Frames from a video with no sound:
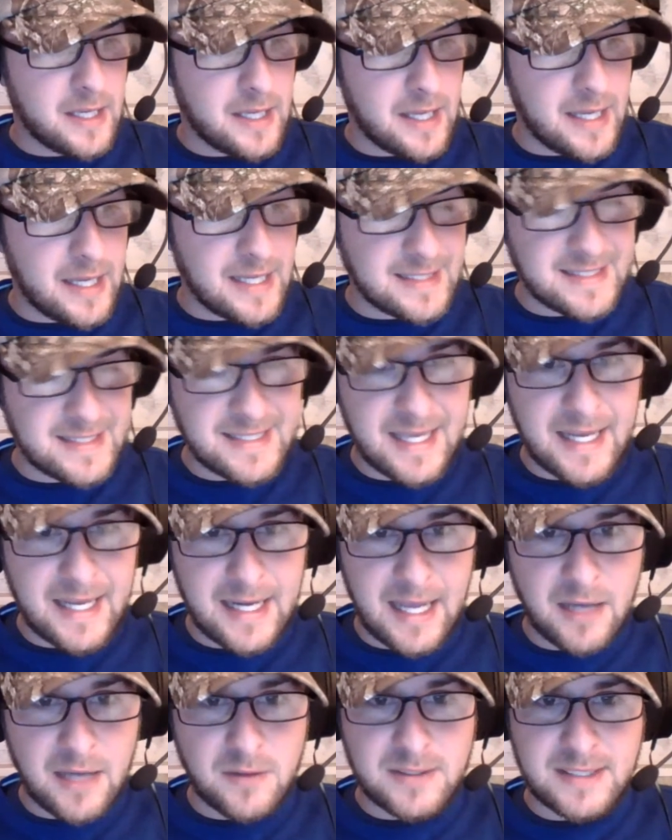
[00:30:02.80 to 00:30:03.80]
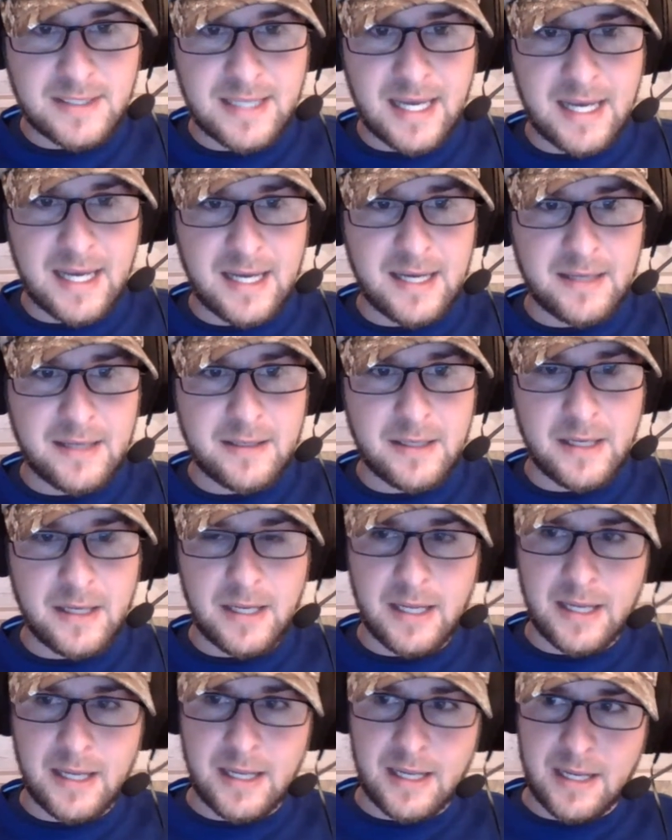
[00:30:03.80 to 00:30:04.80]
is set outside
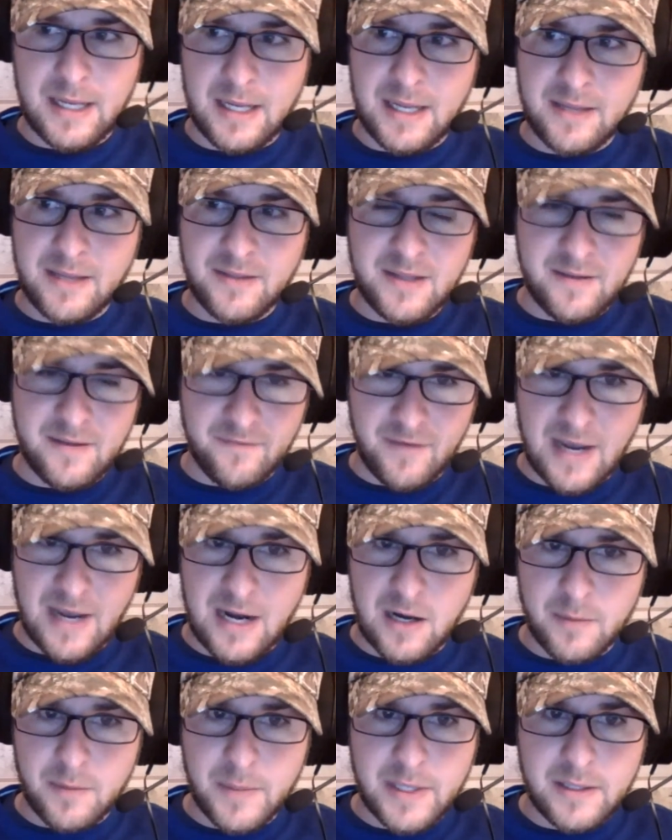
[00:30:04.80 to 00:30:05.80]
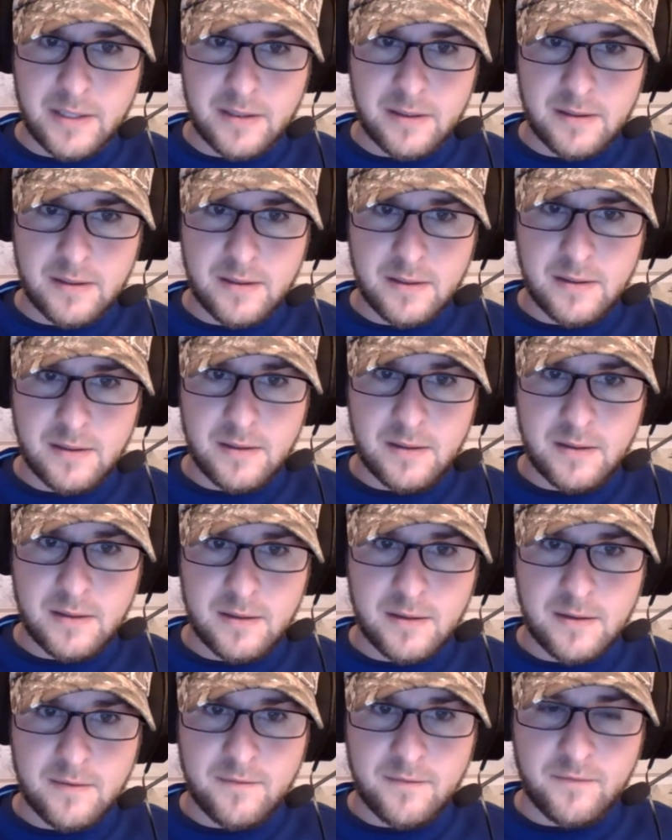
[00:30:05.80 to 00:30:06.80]
in the environment
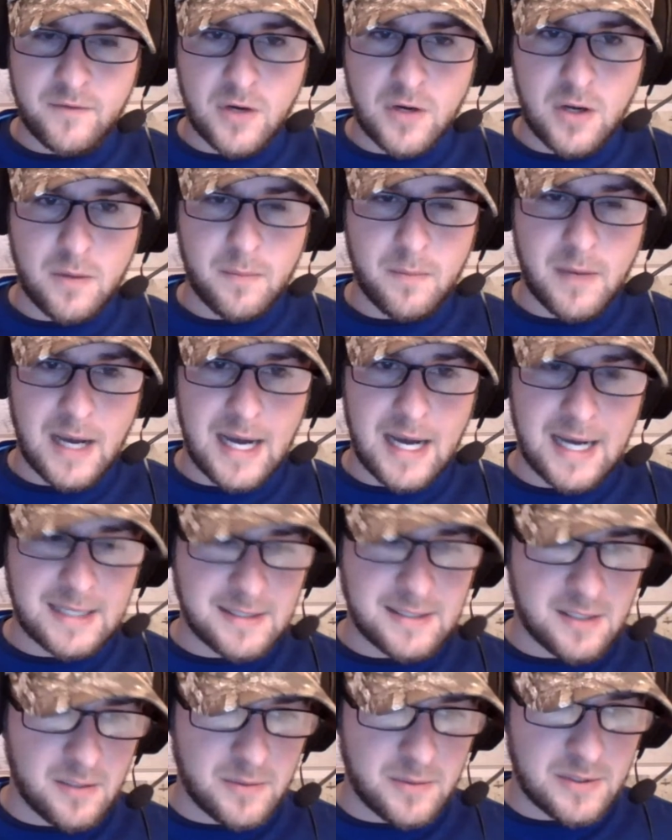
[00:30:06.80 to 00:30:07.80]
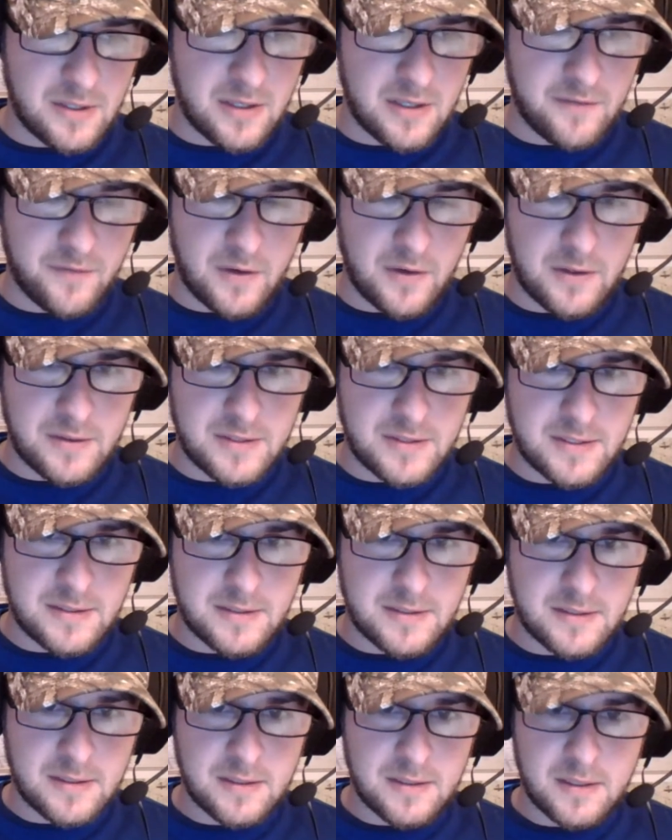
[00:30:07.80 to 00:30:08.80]
from October 31st
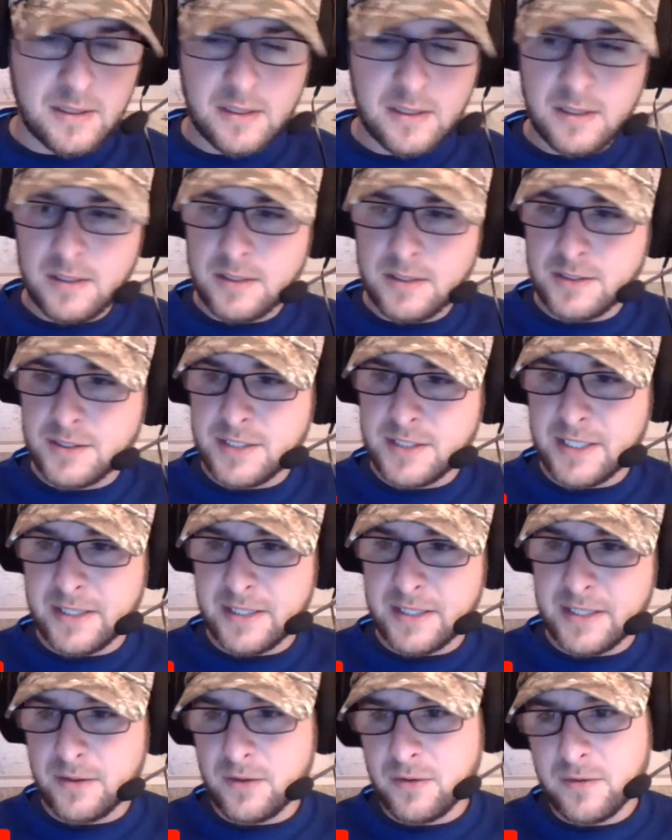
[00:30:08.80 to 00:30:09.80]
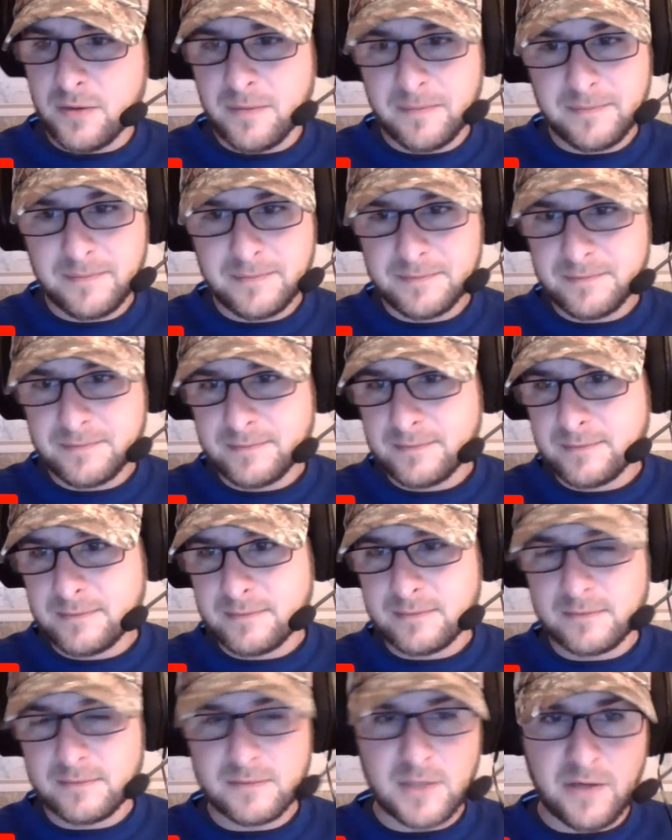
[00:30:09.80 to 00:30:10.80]
till
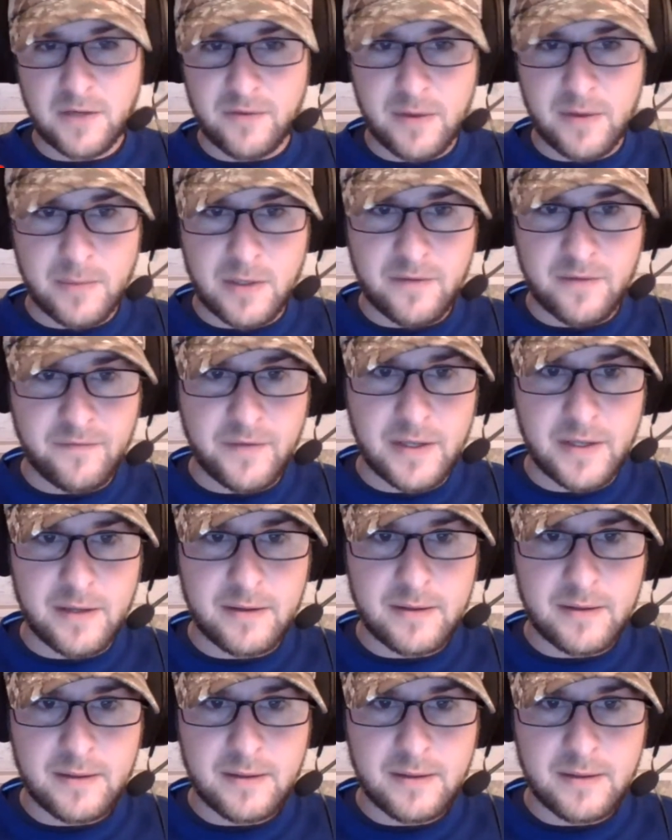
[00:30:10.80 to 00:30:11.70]
November the 5th.